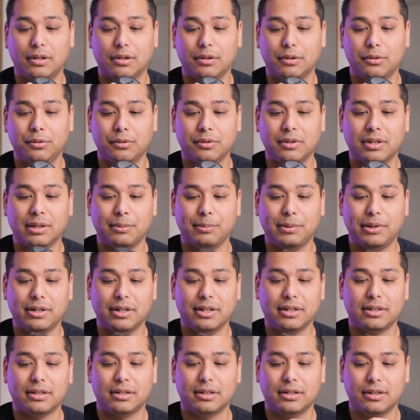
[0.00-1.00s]
Cool thing about
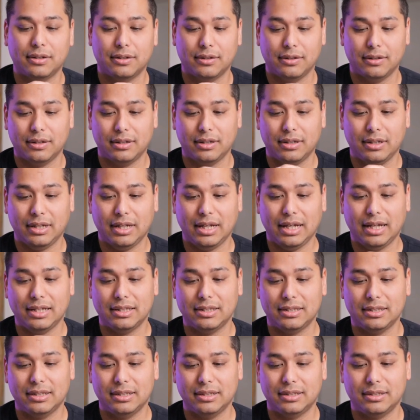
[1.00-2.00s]
it, it
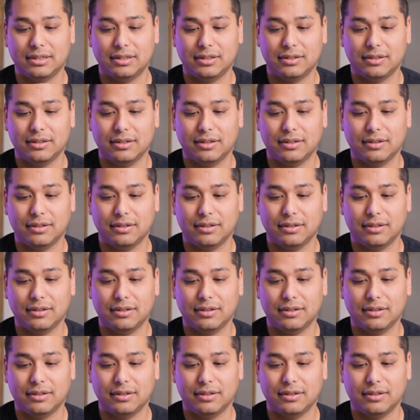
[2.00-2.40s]
has this